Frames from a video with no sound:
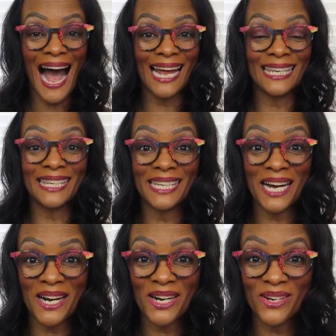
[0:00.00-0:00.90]
I
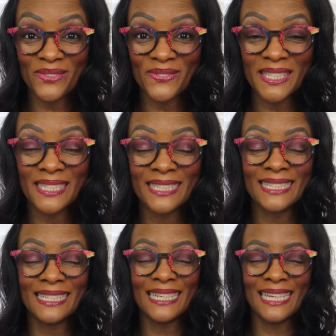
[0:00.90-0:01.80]
loved
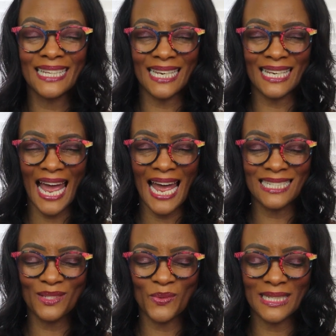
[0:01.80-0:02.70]
the
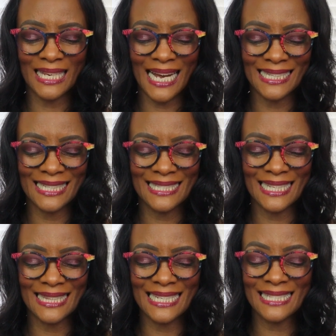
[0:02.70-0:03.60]
last one like this
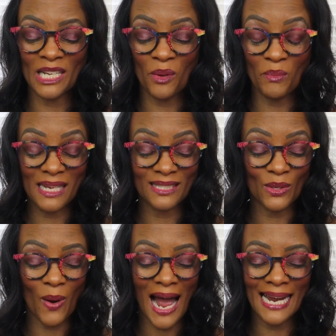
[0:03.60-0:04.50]
that they sent me,
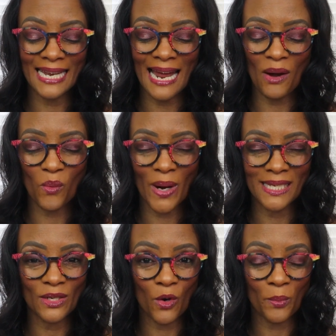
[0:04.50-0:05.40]
so I cannot
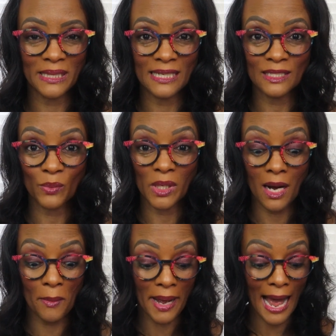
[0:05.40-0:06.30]
wait to open this one
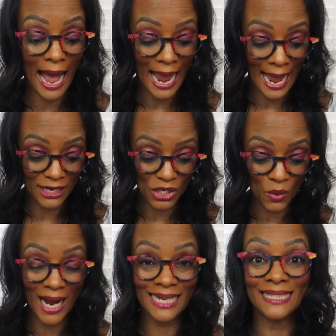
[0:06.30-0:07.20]
up. I had
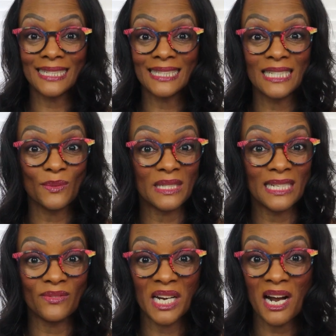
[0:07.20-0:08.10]
no idea this was
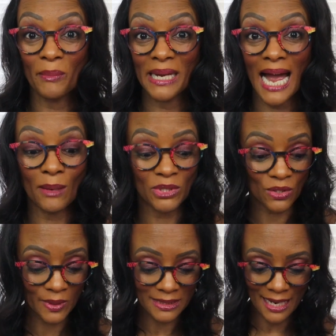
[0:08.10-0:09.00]
even coming. I'm
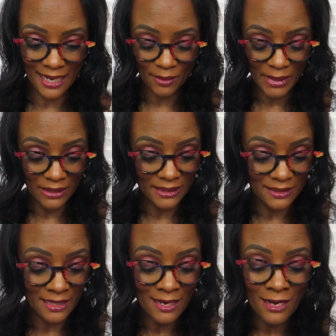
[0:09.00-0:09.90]
so excited about
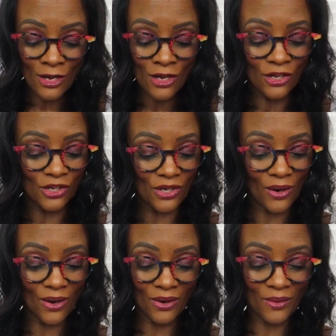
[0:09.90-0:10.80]
this,
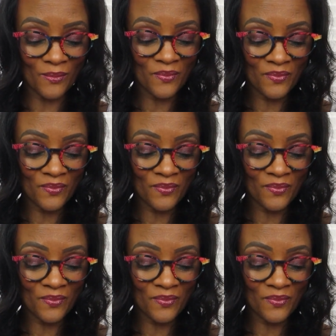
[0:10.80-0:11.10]
y'all.